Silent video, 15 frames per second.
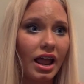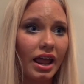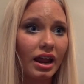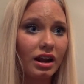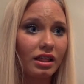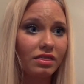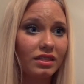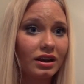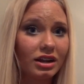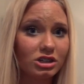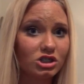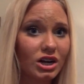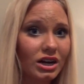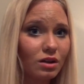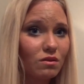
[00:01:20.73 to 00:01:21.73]
and then I
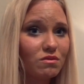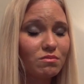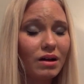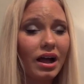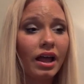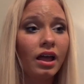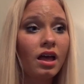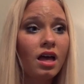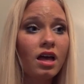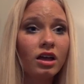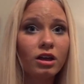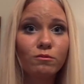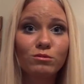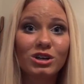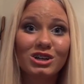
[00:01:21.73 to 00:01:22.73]
tried it with my
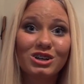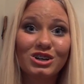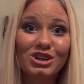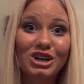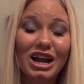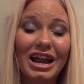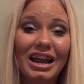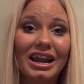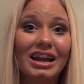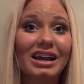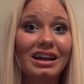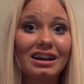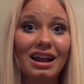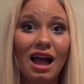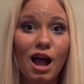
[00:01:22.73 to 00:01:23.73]
computer,
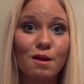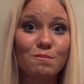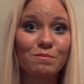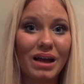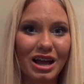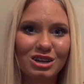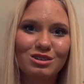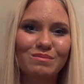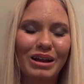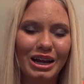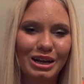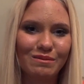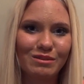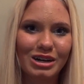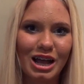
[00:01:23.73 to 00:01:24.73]
and I'm back to my
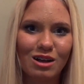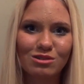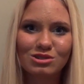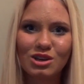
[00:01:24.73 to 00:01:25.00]
camera now.